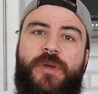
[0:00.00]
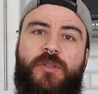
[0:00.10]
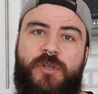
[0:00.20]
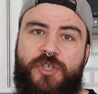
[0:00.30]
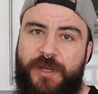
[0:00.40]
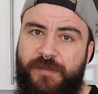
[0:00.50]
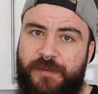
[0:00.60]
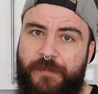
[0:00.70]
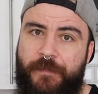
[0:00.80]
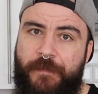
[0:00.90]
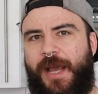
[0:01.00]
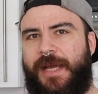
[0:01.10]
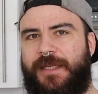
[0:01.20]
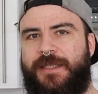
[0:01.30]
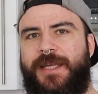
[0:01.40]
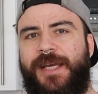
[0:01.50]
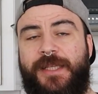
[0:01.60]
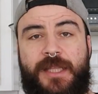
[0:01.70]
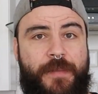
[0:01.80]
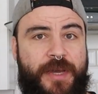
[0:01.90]
me to achieve? As I said
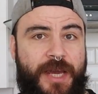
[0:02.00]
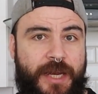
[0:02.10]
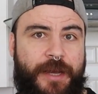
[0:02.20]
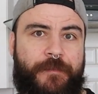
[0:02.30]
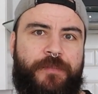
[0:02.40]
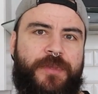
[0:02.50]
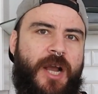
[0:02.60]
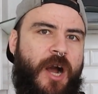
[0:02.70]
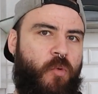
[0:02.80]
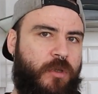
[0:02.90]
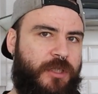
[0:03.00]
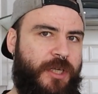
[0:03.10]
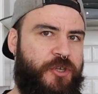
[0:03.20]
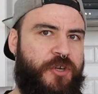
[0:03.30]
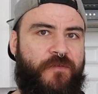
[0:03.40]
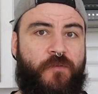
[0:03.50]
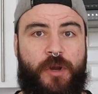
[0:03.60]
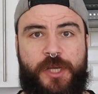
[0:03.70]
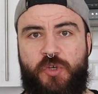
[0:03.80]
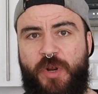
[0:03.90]
at the beginning, I was searching
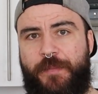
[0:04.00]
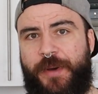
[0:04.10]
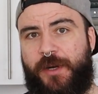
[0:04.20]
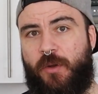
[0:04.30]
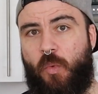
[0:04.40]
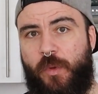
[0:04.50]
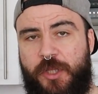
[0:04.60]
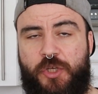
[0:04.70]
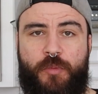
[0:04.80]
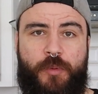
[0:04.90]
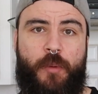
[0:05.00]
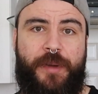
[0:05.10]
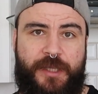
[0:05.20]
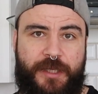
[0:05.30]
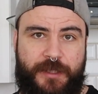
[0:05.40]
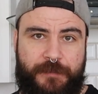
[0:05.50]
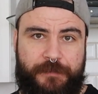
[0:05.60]
for a dripper with two properties: